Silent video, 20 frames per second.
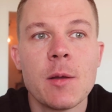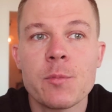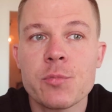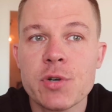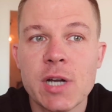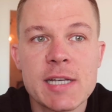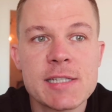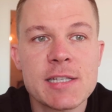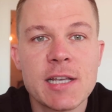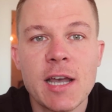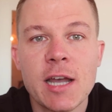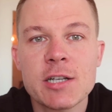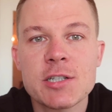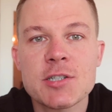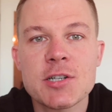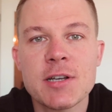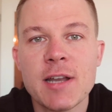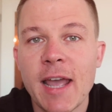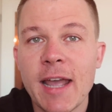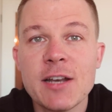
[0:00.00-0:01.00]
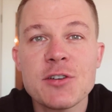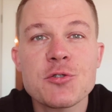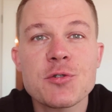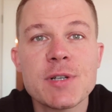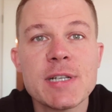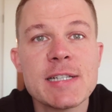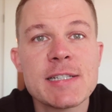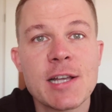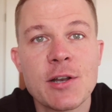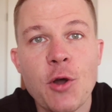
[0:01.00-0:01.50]
price action,
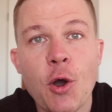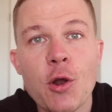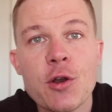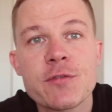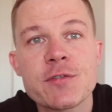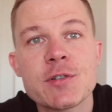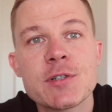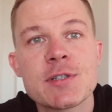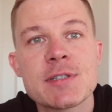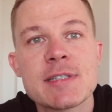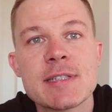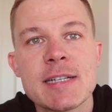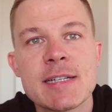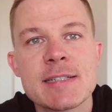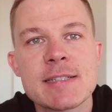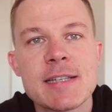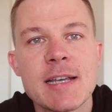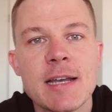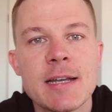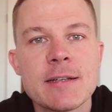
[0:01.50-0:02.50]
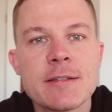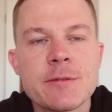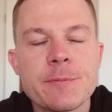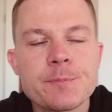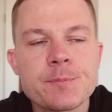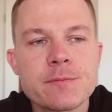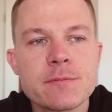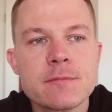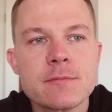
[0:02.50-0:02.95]
entries, and all of those things. And